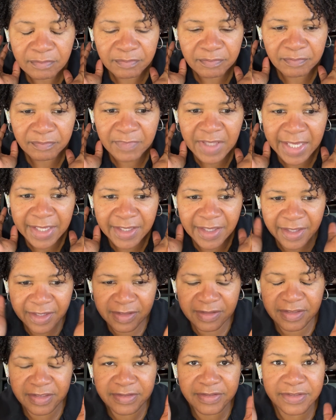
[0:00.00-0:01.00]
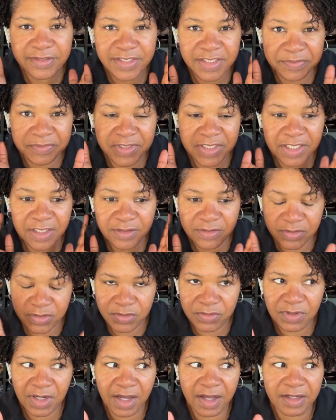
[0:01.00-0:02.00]
My head doesn't seem to get
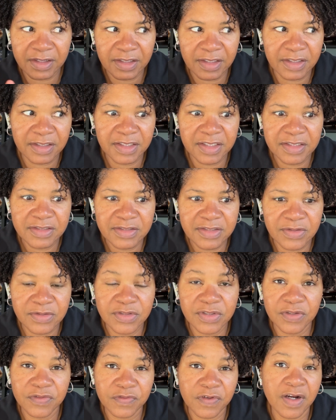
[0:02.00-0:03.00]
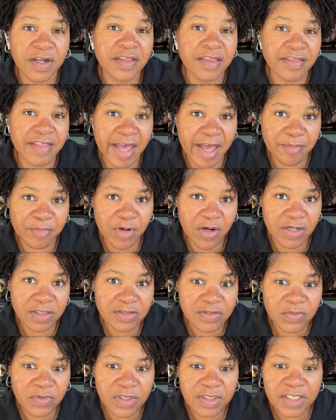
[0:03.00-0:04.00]
too hot in it. So far that
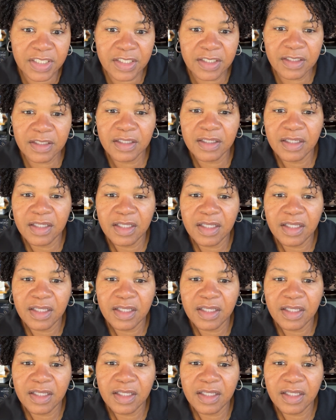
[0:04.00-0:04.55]
part's working.